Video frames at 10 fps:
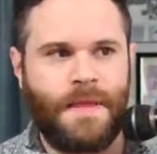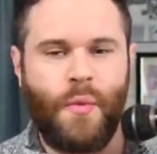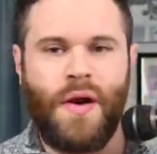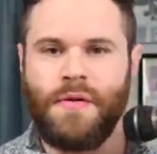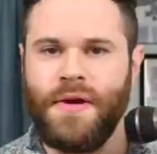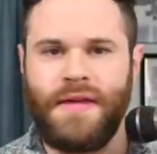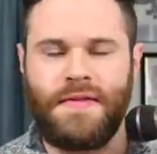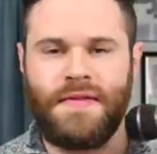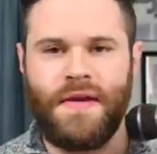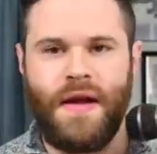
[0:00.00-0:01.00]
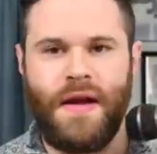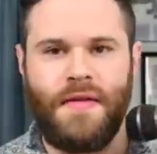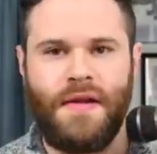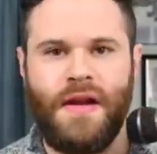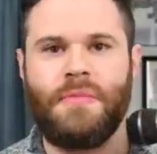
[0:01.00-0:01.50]
Whether it's
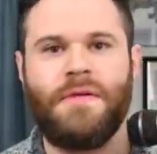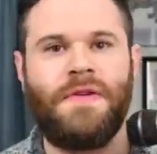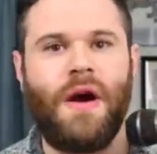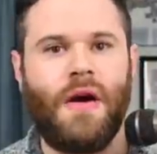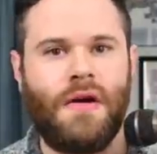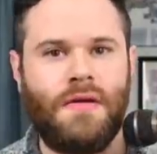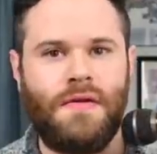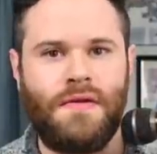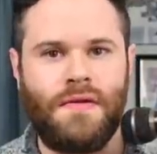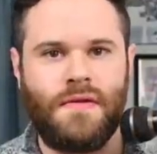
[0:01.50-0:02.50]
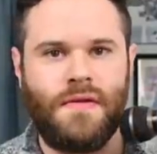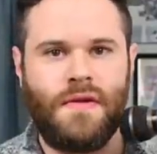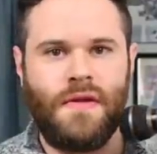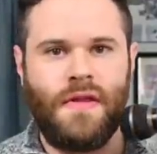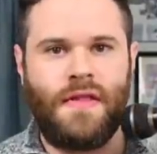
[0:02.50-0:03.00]
the number of yards
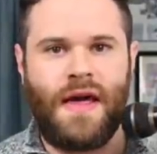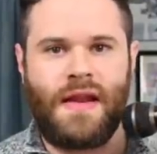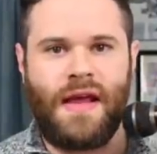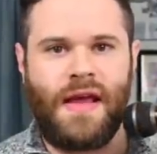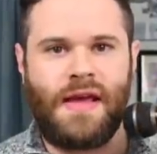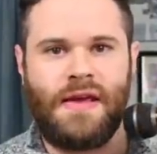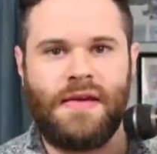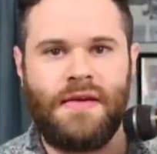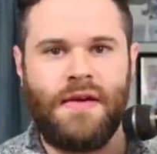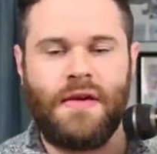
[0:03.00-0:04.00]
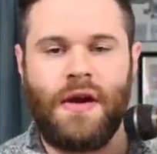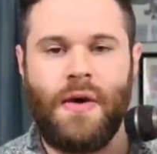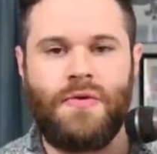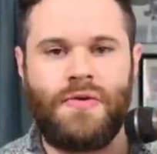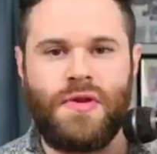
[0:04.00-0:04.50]
that a
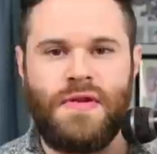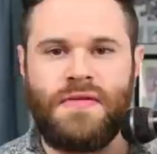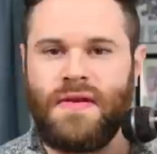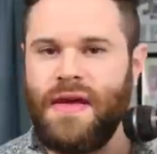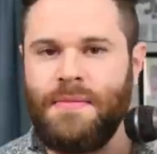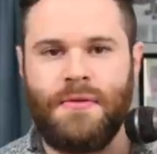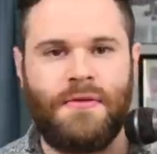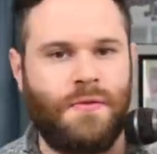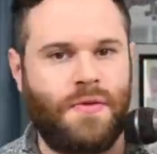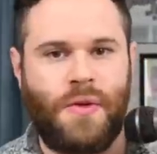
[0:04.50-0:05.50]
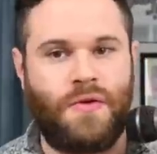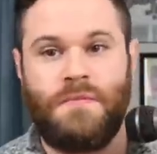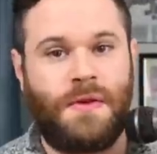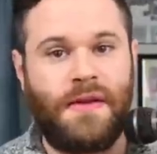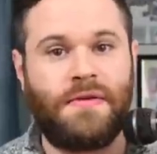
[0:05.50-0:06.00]
coach is able to coach
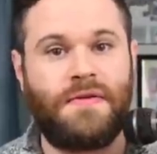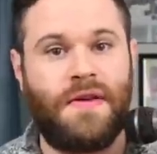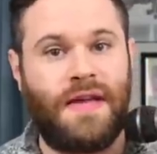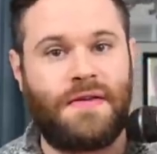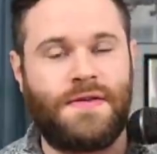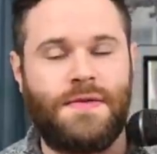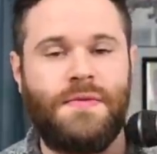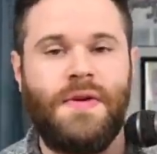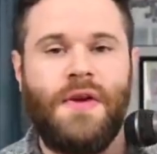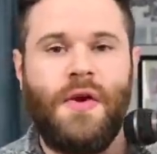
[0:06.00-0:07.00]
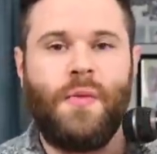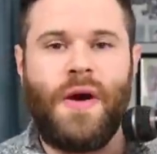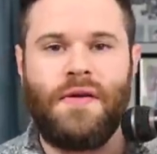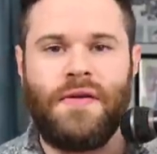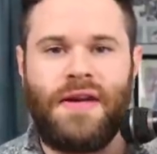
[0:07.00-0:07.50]
his players to get to,
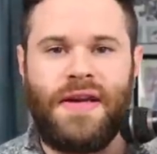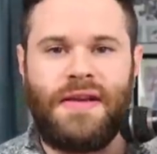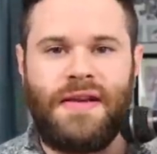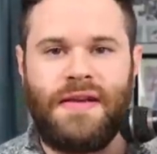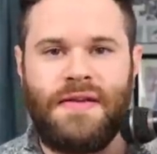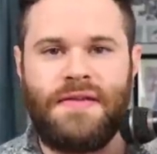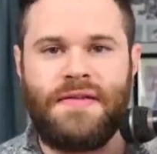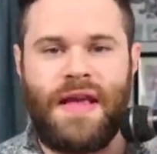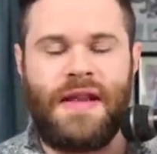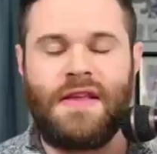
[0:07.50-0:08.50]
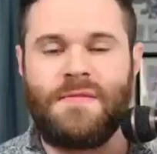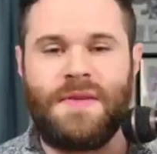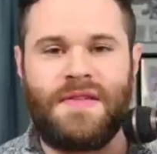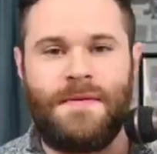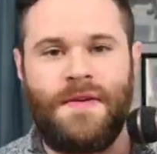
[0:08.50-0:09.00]
whether it is any
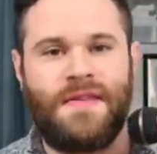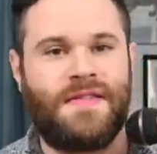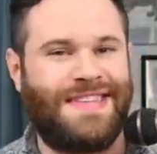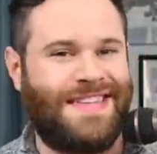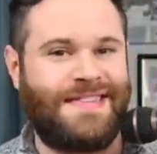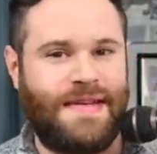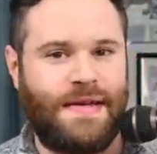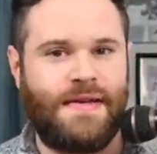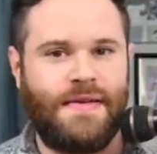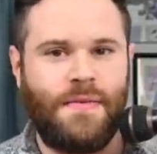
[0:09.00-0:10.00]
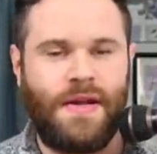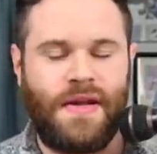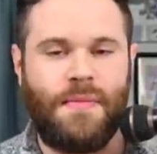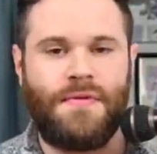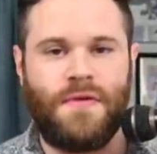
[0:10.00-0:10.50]
specific statistic when it
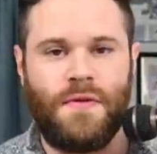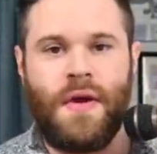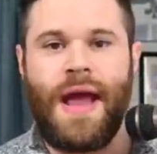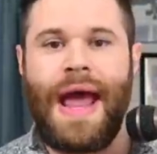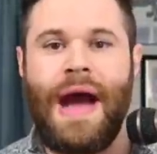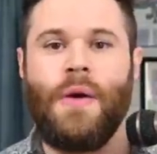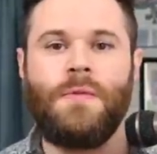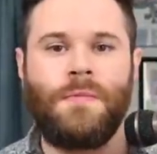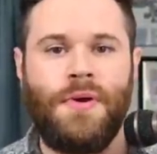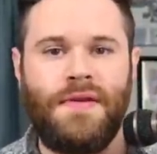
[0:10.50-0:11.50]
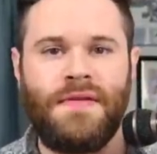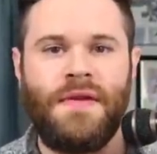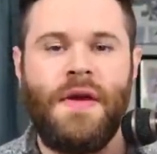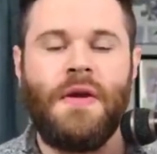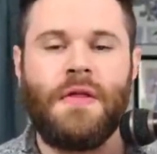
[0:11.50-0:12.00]
comes to output,
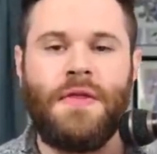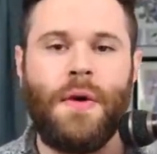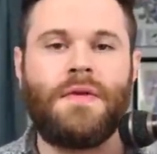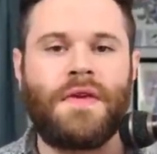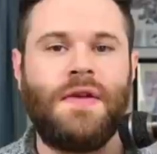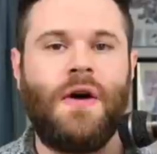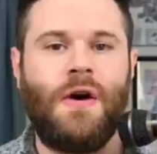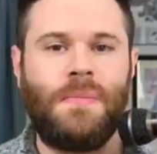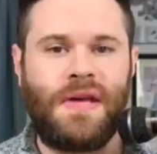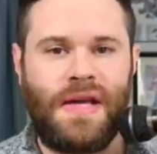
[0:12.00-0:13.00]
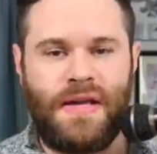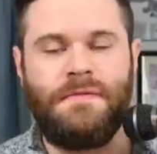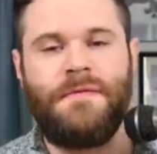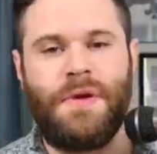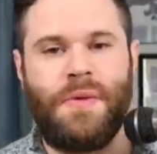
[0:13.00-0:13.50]
those can all be
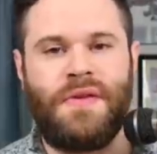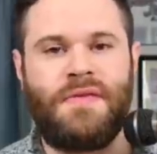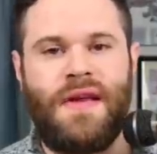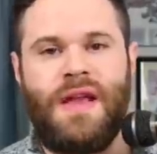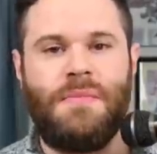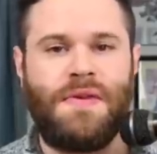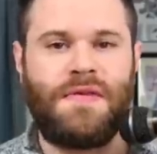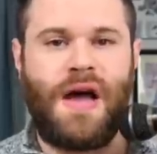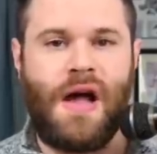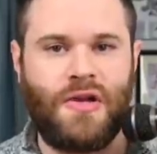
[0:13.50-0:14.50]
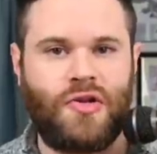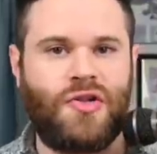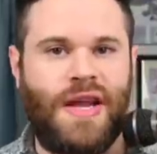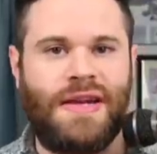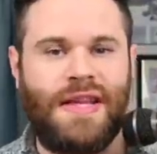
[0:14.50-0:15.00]
influenced and
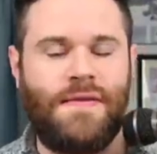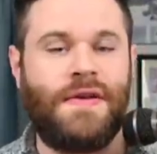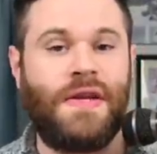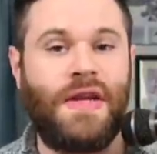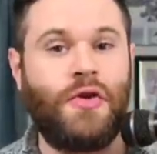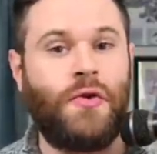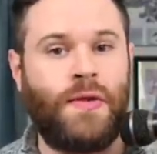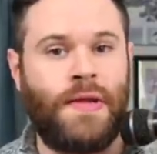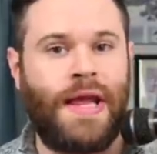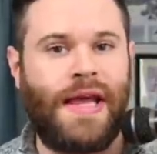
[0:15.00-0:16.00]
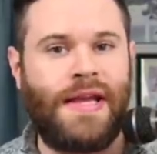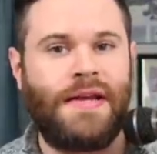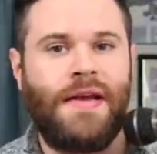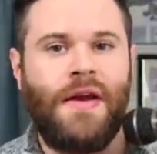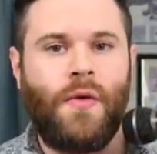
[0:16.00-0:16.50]
massaged and given in good light
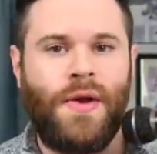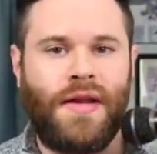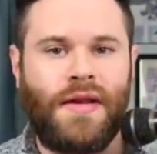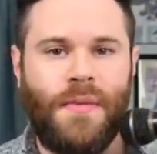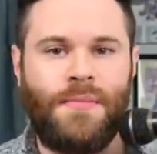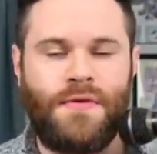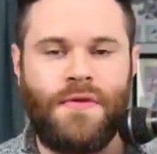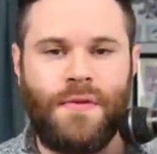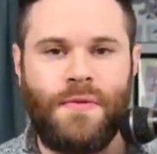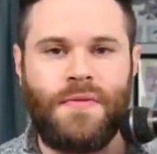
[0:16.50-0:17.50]
when it comes to